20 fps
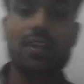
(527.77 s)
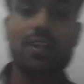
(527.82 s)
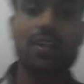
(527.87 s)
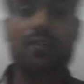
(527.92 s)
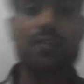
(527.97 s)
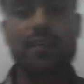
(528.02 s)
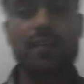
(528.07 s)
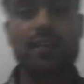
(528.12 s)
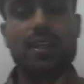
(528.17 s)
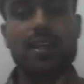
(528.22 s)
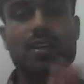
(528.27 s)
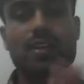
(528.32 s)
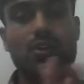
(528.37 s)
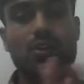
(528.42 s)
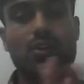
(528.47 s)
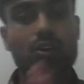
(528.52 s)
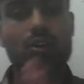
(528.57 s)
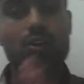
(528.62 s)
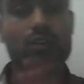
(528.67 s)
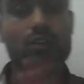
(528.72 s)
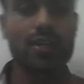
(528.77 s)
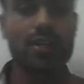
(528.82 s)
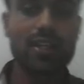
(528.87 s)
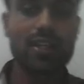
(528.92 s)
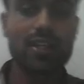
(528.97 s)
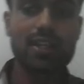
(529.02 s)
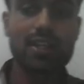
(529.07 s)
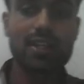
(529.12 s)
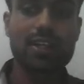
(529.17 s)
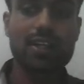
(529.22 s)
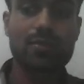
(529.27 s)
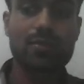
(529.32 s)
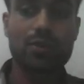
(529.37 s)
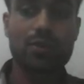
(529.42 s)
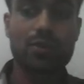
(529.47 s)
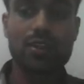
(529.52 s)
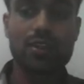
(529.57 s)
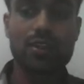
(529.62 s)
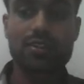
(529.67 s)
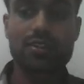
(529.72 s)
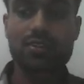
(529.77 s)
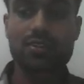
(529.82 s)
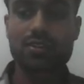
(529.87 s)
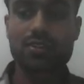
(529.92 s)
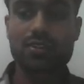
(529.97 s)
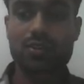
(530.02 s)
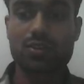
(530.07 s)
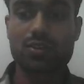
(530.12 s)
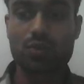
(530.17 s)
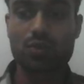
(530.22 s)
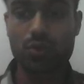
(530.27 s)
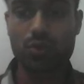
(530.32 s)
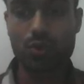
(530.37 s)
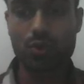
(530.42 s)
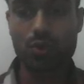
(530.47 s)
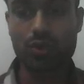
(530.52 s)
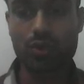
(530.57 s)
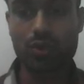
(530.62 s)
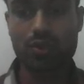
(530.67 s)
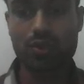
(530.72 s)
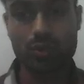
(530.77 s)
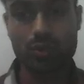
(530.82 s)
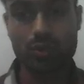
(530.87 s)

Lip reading: where automatically deploys code to